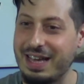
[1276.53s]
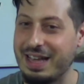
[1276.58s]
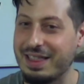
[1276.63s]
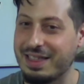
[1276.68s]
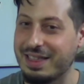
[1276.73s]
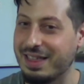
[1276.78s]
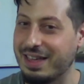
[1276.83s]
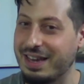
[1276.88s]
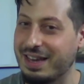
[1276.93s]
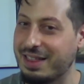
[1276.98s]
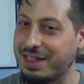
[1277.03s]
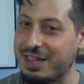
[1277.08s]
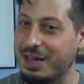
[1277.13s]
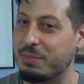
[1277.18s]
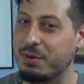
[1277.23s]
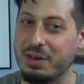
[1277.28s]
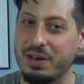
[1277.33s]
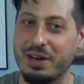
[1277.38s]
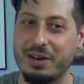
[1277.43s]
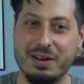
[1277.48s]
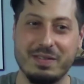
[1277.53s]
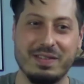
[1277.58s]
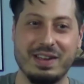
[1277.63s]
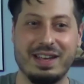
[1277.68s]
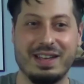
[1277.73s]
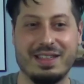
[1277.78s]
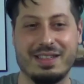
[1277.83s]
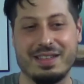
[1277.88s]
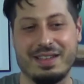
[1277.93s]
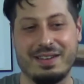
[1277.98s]
like summer here to
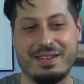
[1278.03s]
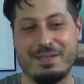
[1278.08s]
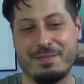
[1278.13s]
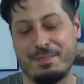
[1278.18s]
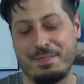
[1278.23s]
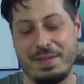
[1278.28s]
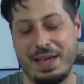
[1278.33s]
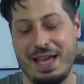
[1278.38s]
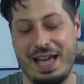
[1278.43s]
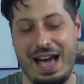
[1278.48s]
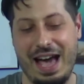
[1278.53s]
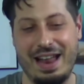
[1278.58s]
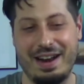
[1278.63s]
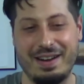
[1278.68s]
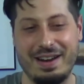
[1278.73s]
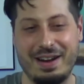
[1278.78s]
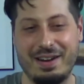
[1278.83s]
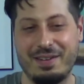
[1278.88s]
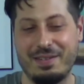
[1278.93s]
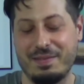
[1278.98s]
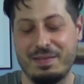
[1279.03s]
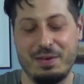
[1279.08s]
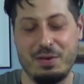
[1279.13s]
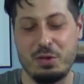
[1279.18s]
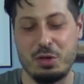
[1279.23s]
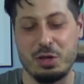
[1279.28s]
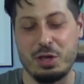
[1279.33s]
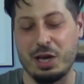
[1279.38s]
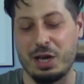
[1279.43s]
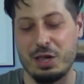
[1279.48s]
me. So I don't know. It was
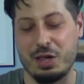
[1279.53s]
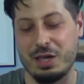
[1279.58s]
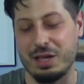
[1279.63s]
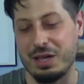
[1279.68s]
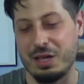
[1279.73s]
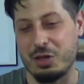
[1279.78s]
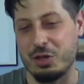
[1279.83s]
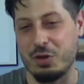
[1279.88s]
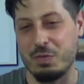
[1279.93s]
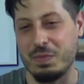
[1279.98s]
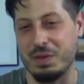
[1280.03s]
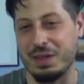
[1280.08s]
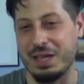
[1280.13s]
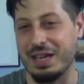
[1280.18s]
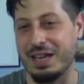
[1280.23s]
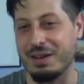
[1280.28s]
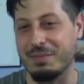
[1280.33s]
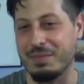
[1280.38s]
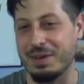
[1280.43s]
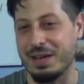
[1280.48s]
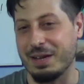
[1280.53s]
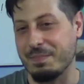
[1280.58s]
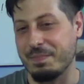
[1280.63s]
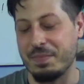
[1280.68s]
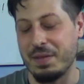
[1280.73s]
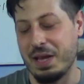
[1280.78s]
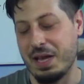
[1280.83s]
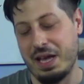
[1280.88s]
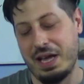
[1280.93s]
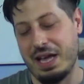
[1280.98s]
just like a silly, stupid thing, but
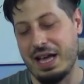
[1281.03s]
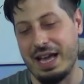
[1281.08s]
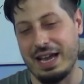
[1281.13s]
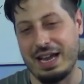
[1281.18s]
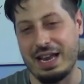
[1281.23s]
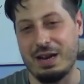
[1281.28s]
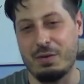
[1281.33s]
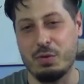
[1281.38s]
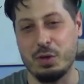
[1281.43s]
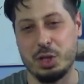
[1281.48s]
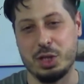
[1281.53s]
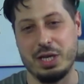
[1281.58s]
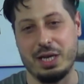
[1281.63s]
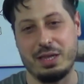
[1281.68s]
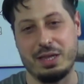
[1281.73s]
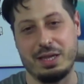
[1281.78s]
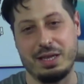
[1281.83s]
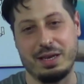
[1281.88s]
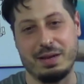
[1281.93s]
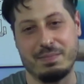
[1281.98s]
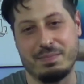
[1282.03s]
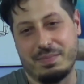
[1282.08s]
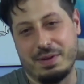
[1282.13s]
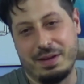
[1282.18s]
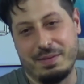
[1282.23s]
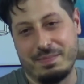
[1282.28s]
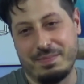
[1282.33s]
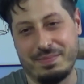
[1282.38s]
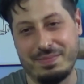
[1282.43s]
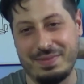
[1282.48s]
I kind of wished I'd seen it,
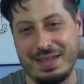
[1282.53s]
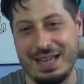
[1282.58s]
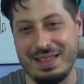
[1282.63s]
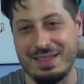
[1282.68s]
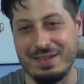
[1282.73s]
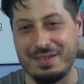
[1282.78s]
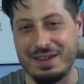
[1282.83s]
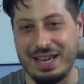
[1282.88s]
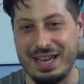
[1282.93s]
but that's okay.